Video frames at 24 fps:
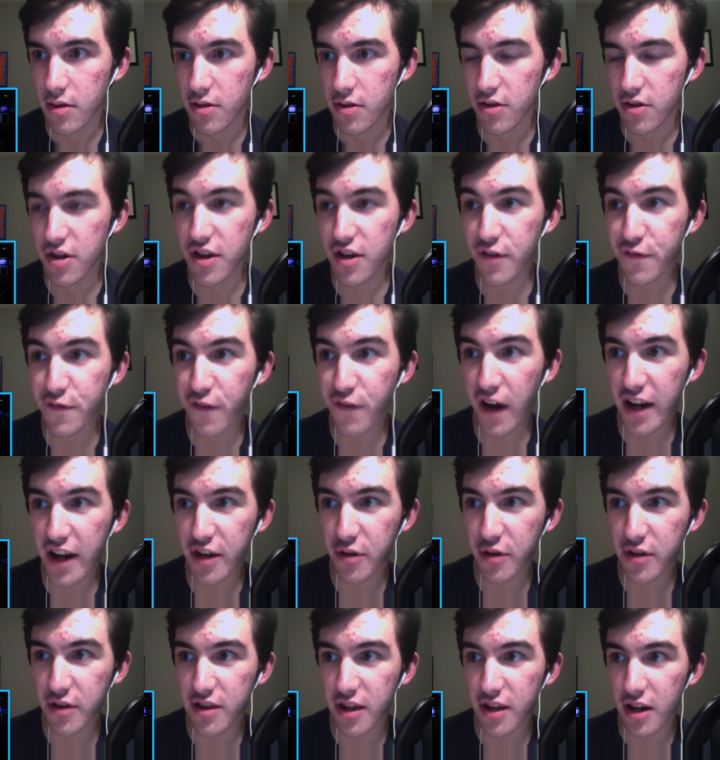They're gonna find
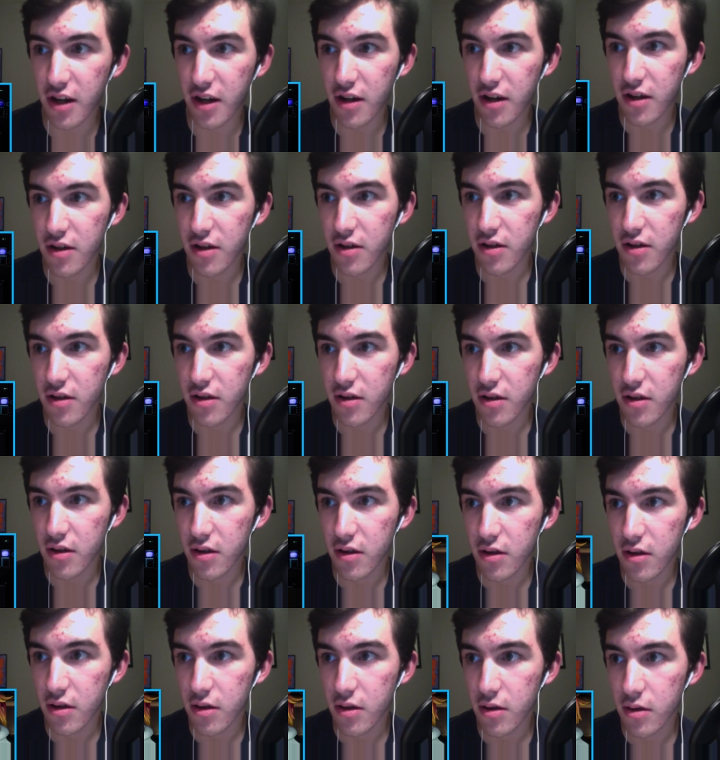her in there.
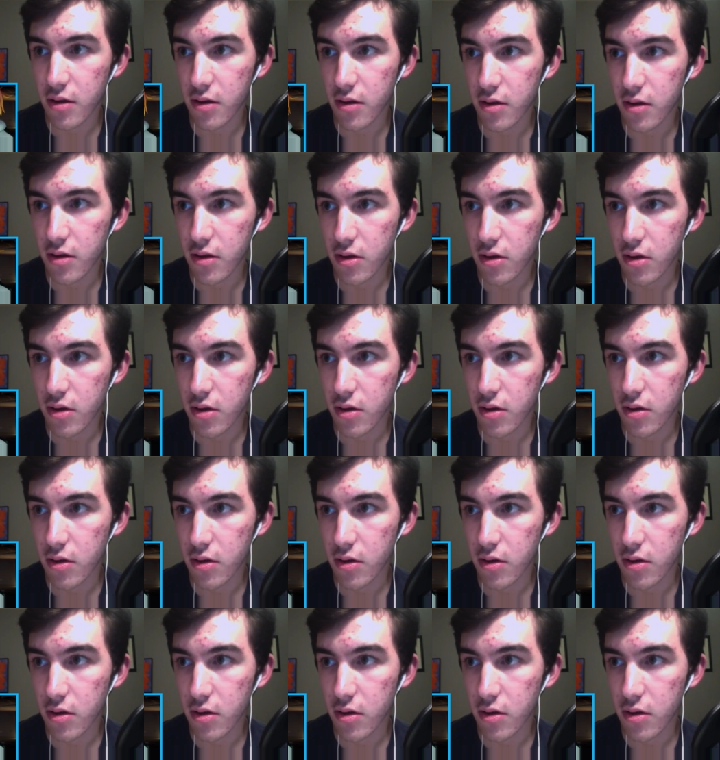Sure, kid.